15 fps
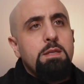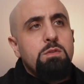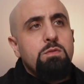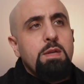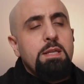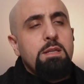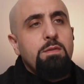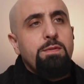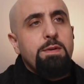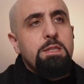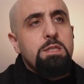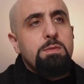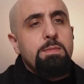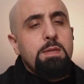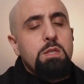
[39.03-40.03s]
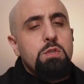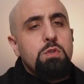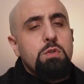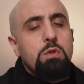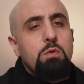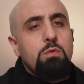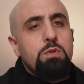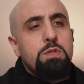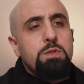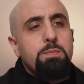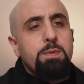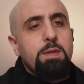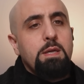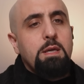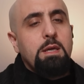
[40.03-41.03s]
The Israeli defense minister was
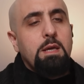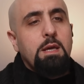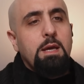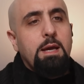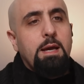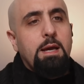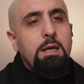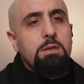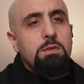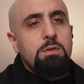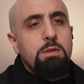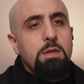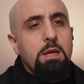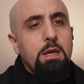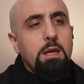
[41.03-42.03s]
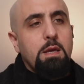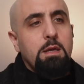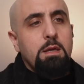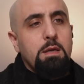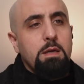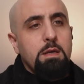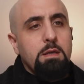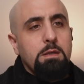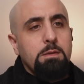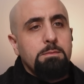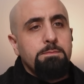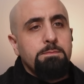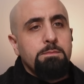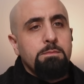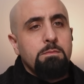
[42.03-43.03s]
speaking at a
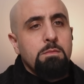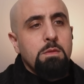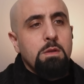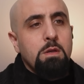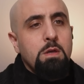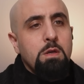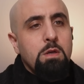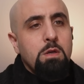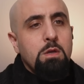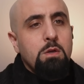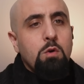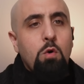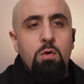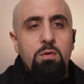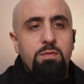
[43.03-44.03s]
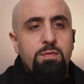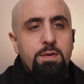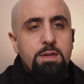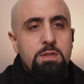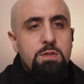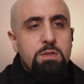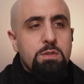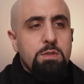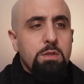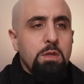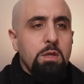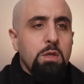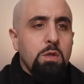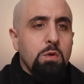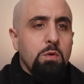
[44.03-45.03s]
conference,
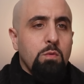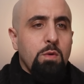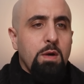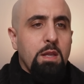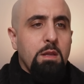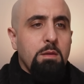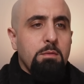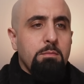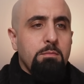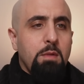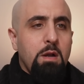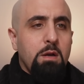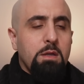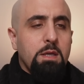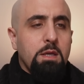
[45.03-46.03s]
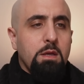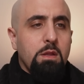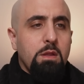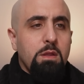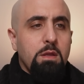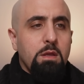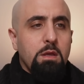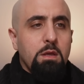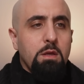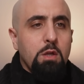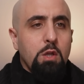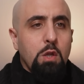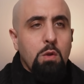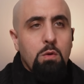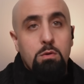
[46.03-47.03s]
marking the
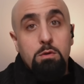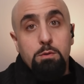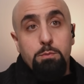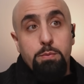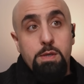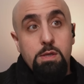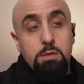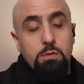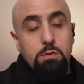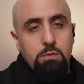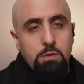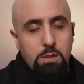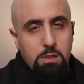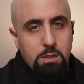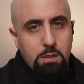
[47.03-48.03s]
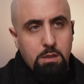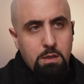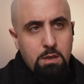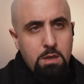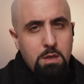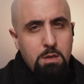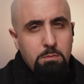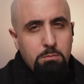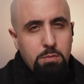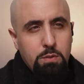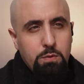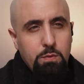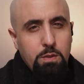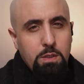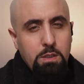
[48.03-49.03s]
long peace treaty
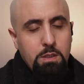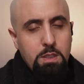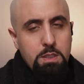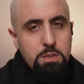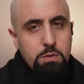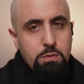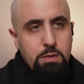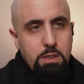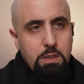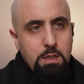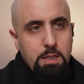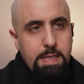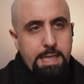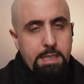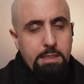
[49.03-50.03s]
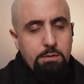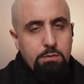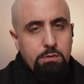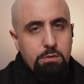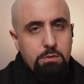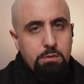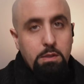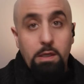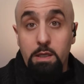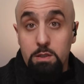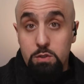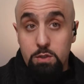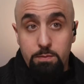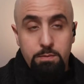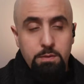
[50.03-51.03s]
between Israel and
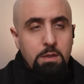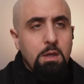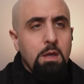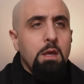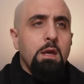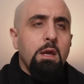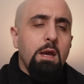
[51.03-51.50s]
Egypt.